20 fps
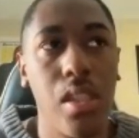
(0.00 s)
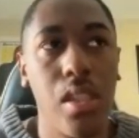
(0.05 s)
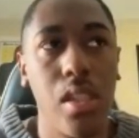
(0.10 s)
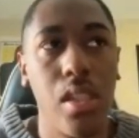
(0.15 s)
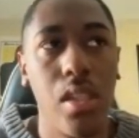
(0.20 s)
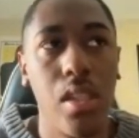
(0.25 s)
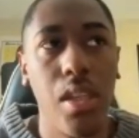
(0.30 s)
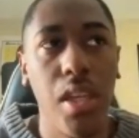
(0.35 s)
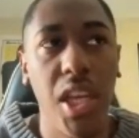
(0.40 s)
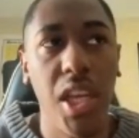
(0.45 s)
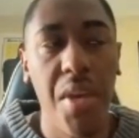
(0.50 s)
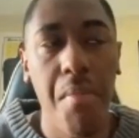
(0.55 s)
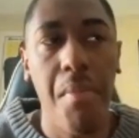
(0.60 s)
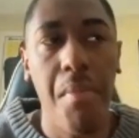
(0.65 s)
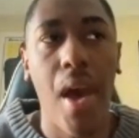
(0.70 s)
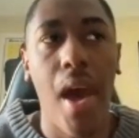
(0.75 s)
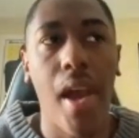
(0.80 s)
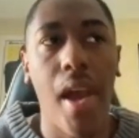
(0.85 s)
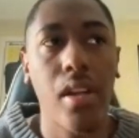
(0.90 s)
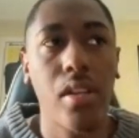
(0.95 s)

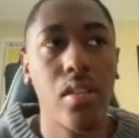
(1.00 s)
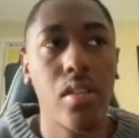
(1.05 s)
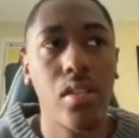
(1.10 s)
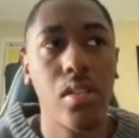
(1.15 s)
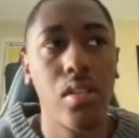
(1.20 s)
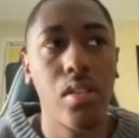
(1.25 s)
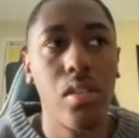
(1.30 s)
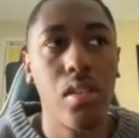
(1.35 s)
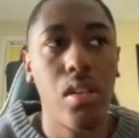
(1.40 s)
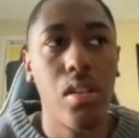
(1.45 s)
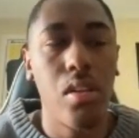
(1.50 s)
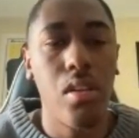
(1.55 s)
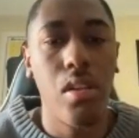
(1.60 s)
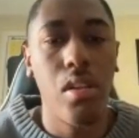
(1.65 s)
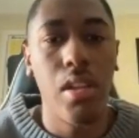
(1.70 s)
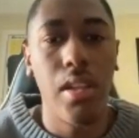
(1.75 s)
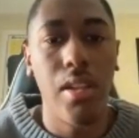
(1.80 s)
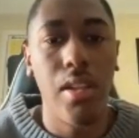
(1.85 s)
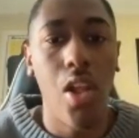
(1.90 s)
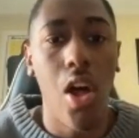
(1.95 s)
impact,
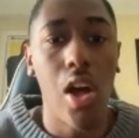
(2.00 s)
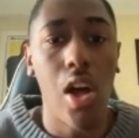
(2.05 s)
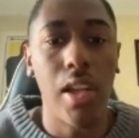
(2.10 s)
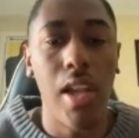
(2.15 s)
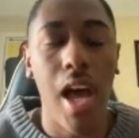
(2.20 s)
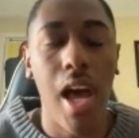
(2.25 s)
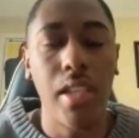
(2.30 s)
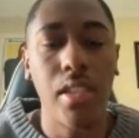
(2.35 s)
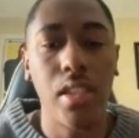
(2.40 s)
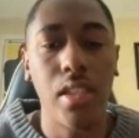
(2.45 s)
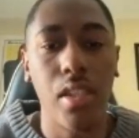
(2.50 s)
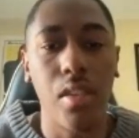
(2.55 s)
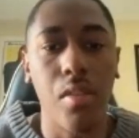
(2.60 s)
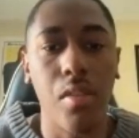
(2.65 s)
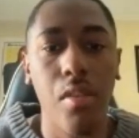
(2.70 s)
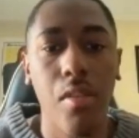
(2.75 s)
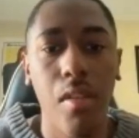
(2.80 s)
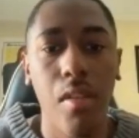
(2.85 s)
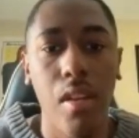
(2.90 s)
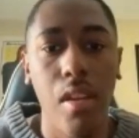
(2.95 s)
long lasting,
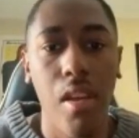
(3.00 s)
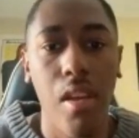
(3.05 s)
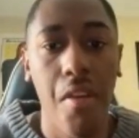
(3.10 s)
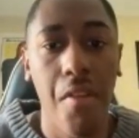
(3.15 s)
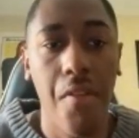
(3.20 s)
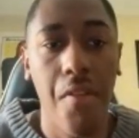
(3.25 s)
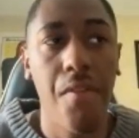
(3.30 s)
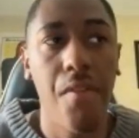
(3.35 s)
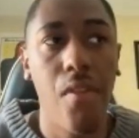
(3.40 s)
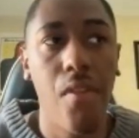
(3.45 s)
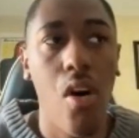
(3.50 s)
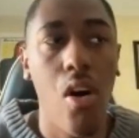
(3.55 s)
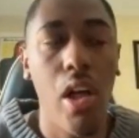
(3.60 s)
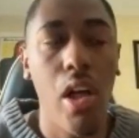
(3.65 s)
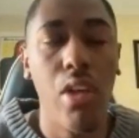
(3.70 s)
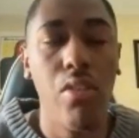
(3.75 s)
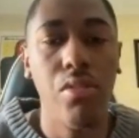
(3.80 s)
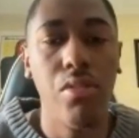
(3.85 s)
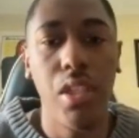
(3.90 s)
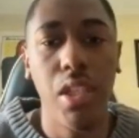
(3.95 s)
if all
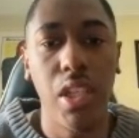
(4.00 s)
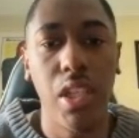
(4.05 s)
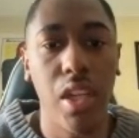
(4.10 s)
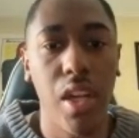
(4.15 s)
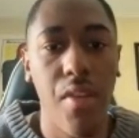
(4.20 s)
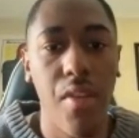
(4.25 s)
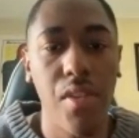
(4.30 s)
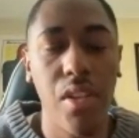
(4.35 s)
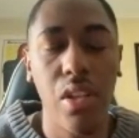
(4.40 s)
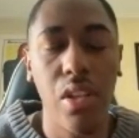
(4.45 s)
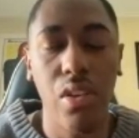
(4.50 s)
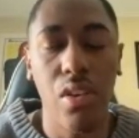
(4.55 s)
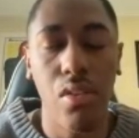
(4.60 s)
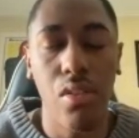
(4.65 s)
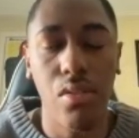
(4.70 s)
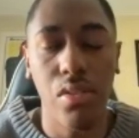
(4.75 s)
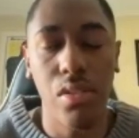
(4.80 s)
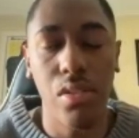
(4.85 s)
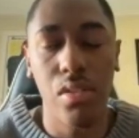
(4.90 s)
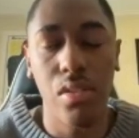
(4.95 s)
healthy and everything
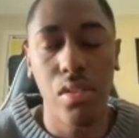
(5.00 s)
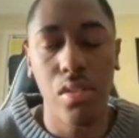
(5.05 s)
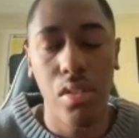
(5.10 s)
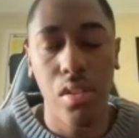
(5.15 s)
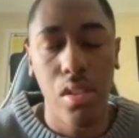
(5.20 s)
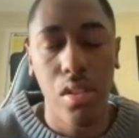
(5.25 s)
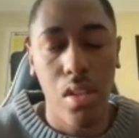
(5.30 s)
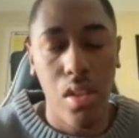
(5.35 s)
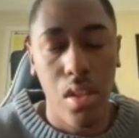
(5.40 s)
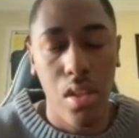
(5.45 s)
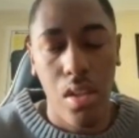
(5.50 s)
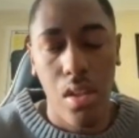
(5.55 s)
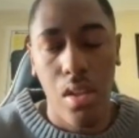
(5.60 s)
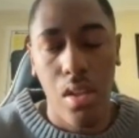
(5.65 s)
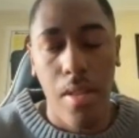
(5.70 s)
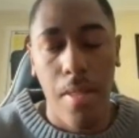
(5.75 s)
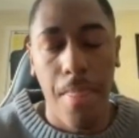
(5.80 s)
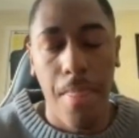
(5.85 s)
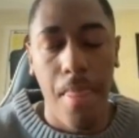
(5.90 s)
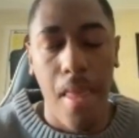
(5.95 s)
goes
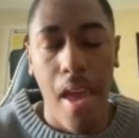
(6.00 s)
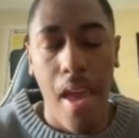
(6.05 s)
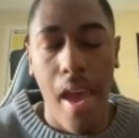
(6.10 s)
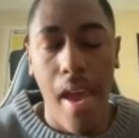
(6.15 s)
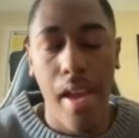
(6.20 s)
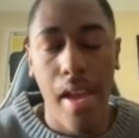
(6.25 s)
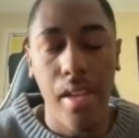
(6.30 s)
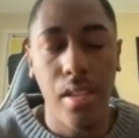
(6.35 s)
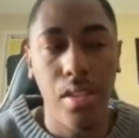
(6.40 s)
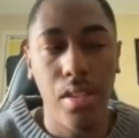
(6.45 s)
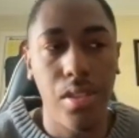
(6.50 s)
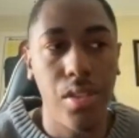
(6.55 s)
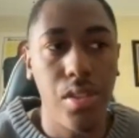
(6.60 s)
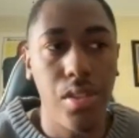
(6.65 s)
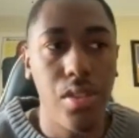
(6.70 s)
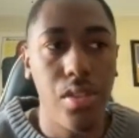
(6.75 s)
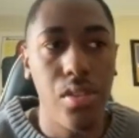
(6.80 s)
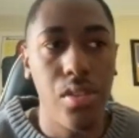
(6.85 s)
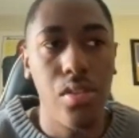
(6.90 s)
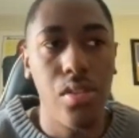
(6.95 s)

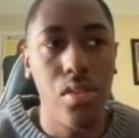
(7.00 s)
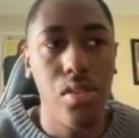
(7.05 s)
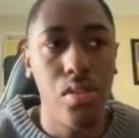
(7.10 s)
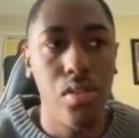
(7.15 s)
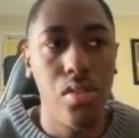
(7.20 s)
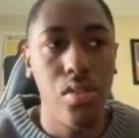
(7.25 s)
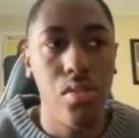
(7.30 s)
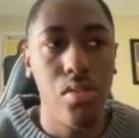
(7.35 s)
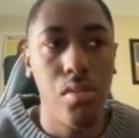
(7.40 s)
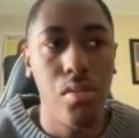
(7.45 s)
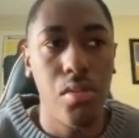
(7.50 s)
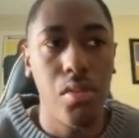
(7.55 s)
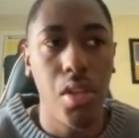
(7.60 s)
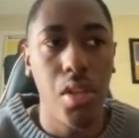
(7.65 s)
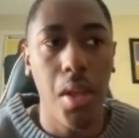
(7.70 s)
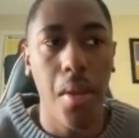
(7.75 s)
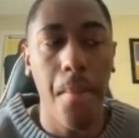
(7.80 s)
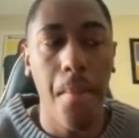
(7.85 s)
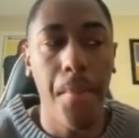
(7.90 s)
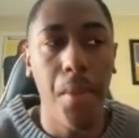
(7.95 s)
as thing.
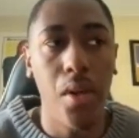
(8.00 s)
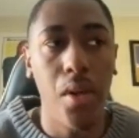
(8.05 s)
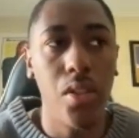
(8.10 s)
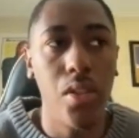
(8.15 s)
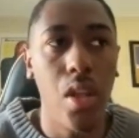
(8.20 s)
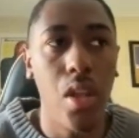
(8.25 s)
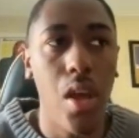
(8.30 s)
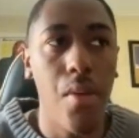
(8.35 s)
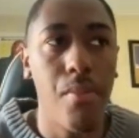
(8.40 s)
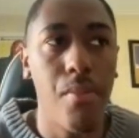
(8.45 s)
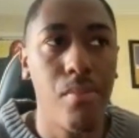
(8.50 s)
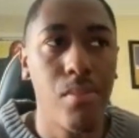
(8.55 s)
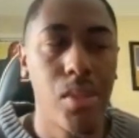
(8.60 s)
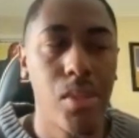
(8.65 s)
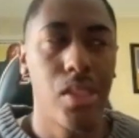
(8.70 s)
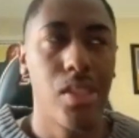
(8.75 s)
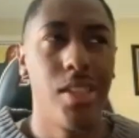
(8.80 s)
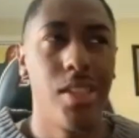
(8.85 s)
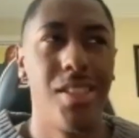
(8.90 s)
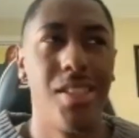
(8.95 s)
But
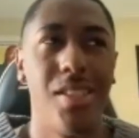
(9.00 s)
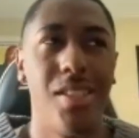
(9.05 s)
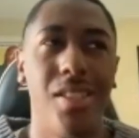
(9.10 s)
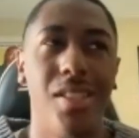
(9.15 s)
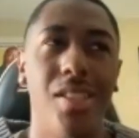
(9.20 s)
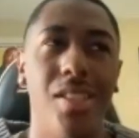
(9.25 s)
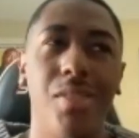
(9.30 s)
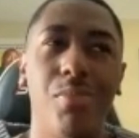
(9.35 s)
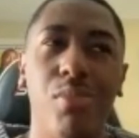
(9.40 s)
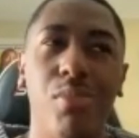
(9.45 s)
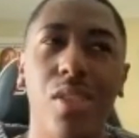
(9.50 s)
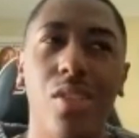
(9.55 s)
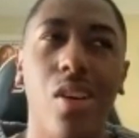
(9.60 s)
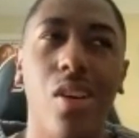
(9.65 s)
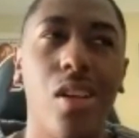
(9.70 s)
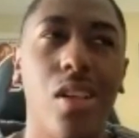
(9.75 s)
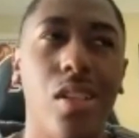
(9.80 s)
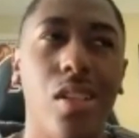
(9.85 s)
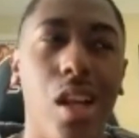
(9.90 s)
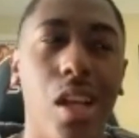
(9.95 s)
it's pretty hard.
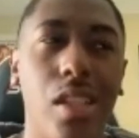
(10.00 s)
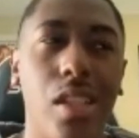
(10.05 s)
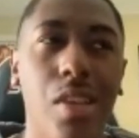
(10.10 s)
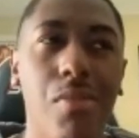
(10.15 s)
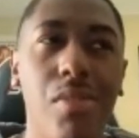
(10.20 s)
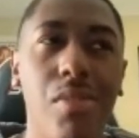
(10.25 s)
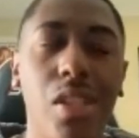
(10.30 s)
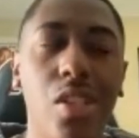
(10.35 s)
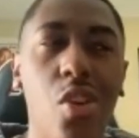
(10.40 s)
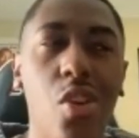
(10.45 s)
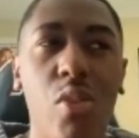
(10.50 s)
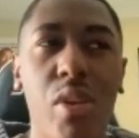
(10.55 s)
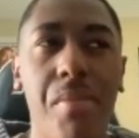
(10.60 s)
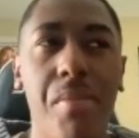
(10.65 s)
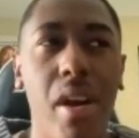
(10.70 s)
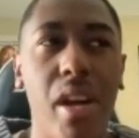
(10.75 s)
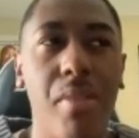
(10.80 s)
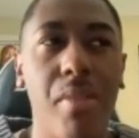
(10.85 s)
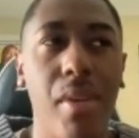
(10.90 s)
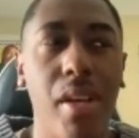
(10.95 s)
I think I'm just going with Money
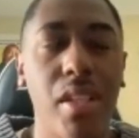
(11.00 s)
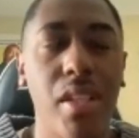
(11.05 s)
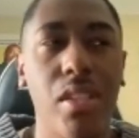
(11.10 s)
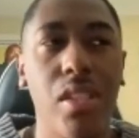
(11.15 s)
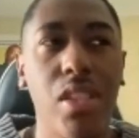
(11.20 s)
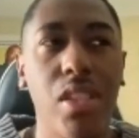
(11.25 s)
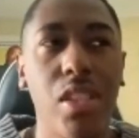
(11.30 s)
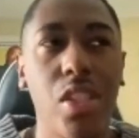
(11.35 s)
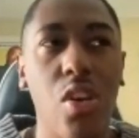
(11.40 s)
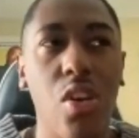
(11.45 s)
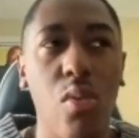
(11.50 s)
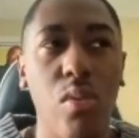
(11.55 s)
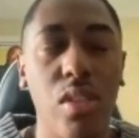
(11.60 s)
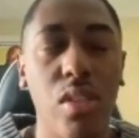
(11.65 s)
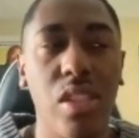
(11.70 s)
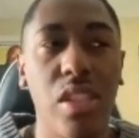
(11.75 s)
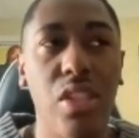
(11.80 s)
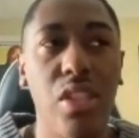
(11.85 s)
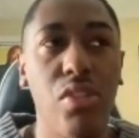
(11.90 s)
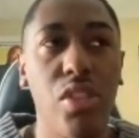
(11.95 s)
Bates just to go with
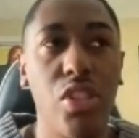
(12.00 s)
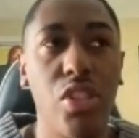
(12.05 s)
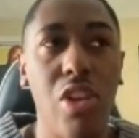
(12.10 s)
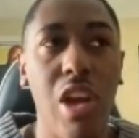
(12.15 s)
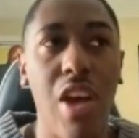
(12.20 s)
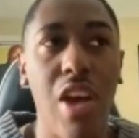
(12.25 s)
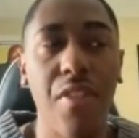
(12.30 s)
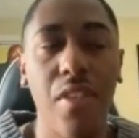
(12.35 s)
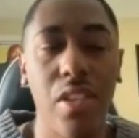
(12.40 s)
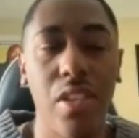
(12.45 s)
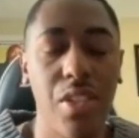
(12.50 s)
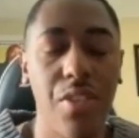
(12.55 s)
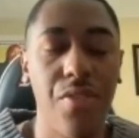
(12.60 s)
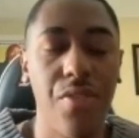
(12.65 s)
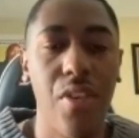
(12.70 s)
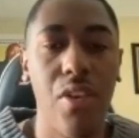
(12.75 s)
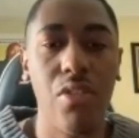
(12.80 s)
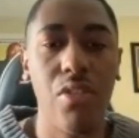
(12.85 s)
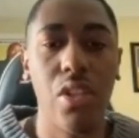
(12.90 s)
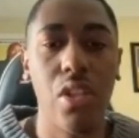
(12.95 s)
the draft because he fell
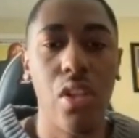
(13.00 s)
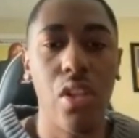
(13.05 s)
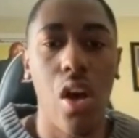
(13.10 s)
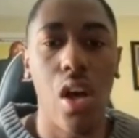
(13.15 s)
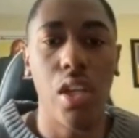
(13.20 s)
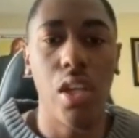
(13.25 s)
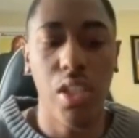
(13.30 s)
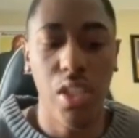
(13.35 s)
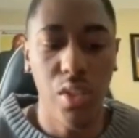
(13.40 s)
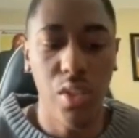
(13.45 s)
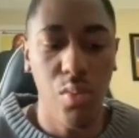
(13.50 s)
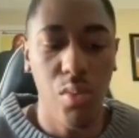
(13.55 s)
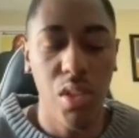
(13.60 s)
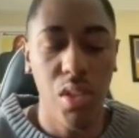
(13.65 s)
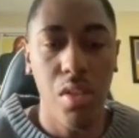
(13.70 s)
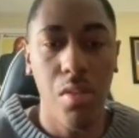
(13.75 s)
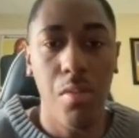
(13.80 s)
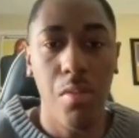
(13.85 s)
the longest with the